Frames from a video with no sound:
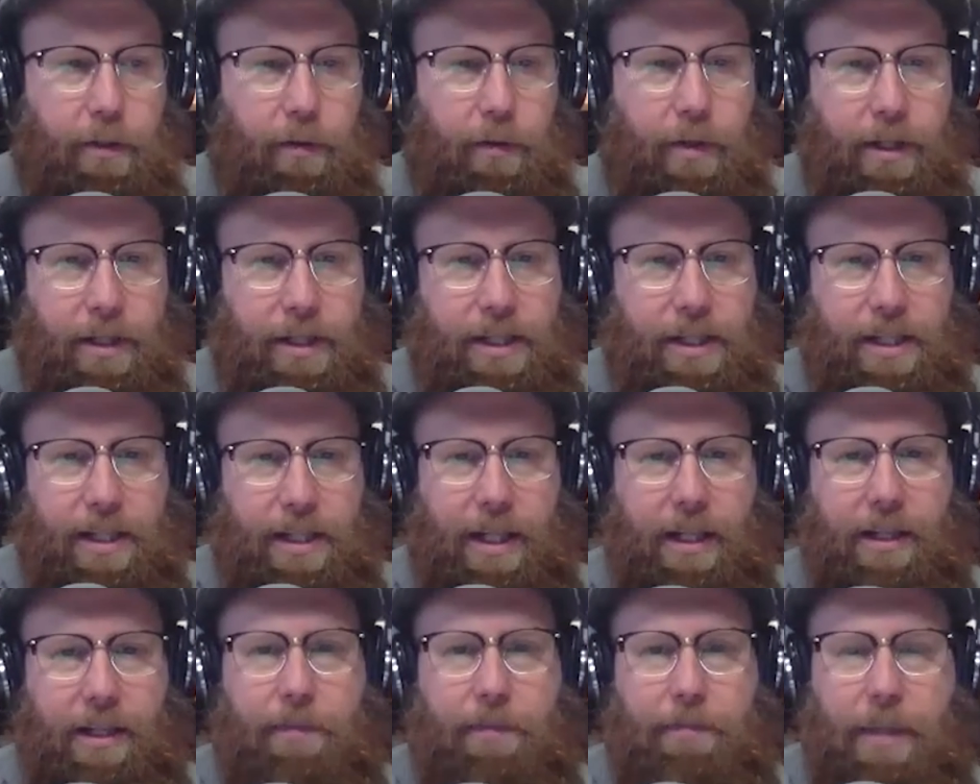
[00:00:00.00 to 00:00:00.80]
you can
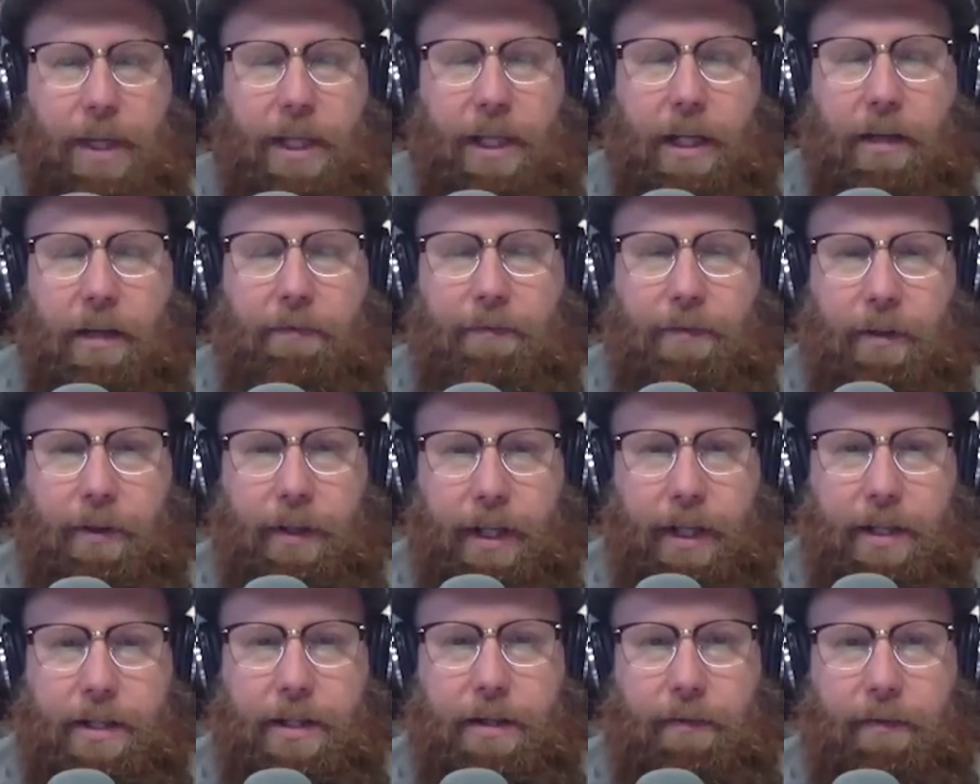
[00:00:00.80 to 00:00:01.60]
see the
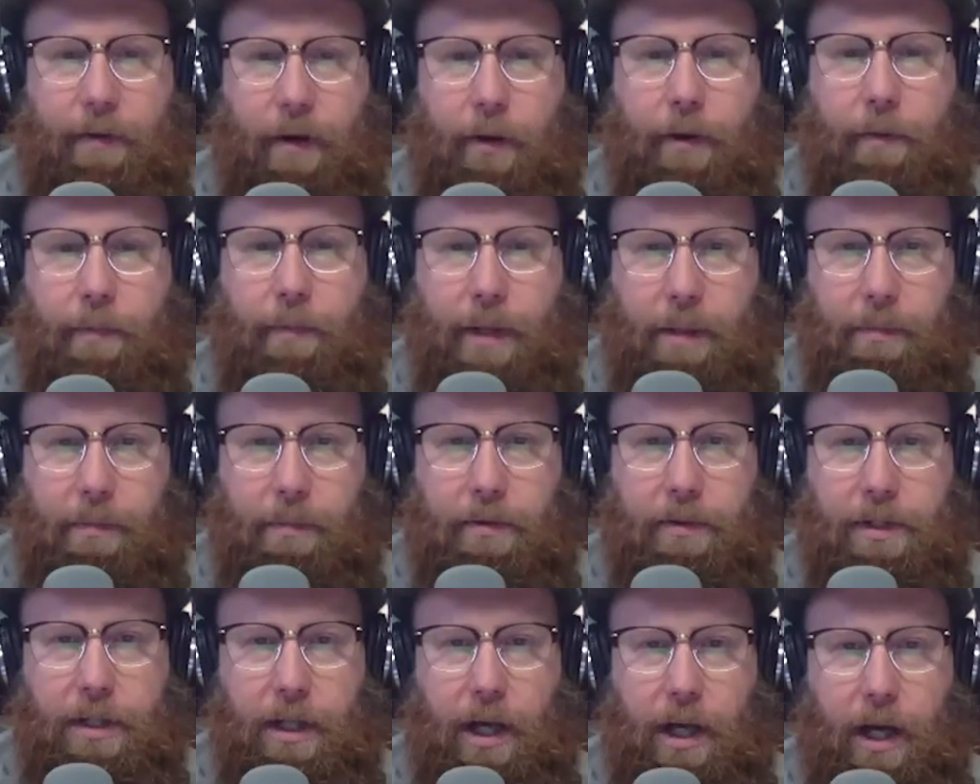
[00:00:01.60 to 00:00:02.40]
meaningfulness of other
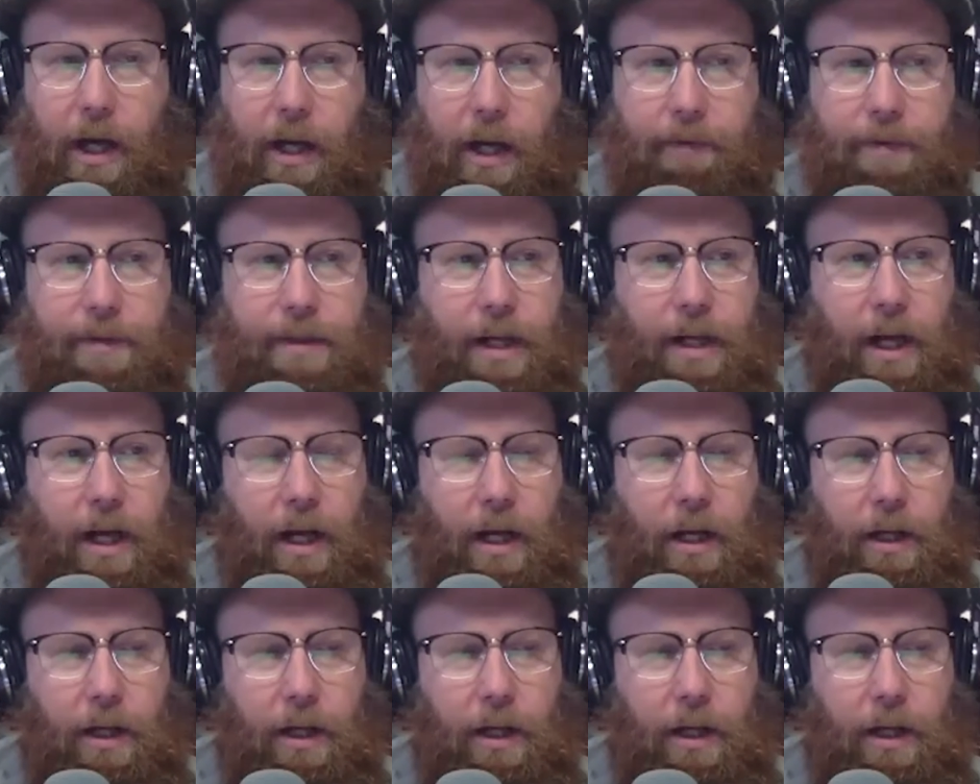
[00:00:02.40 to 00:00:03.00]
people's lives.